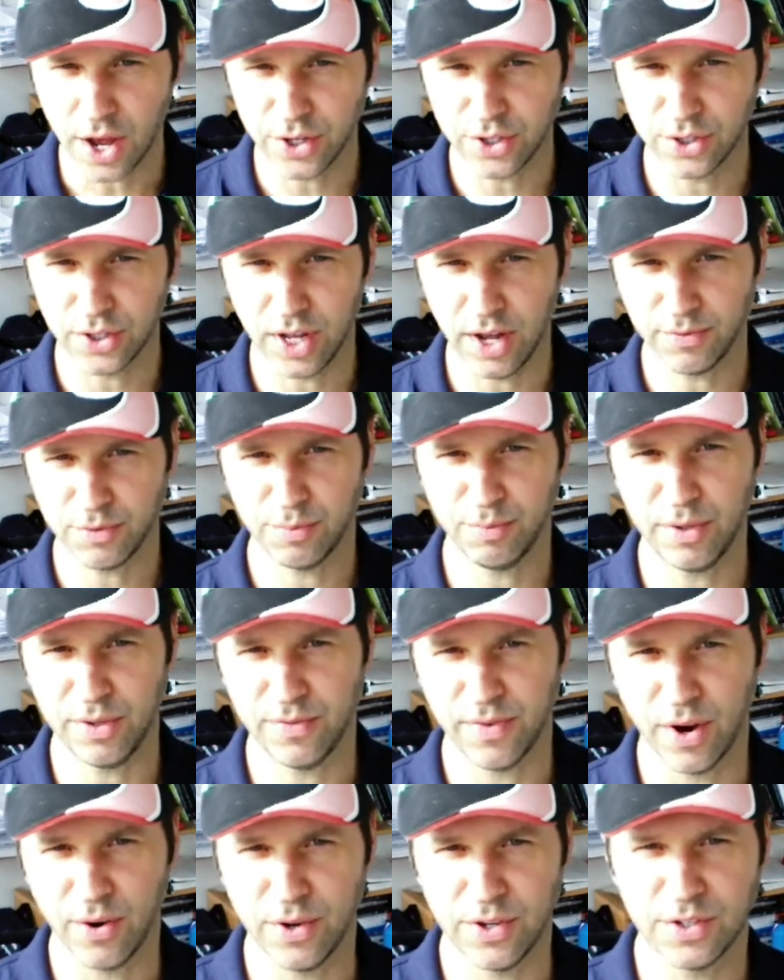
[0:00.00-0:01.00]
you'll have to be
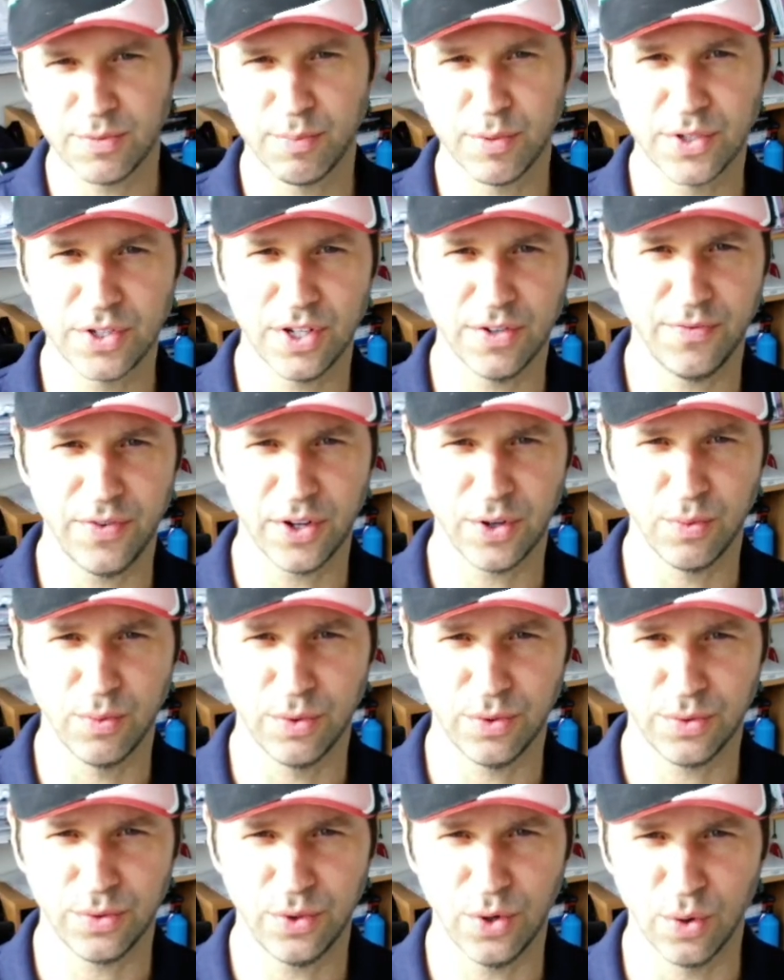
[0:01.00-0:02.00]
very specific
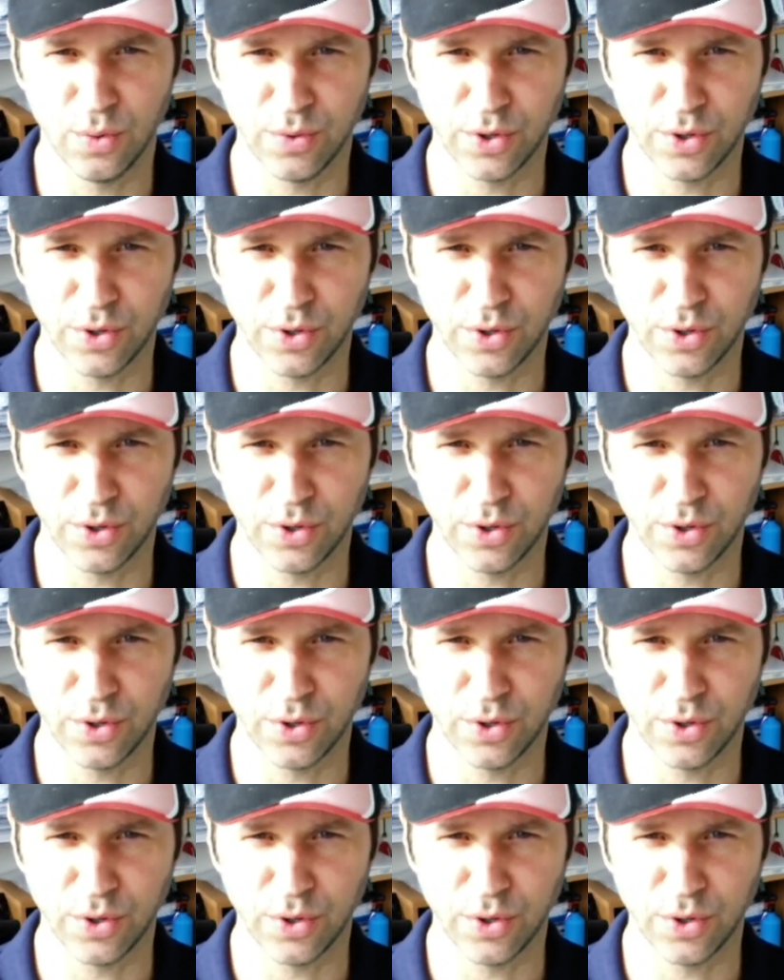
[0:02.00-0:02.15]
with your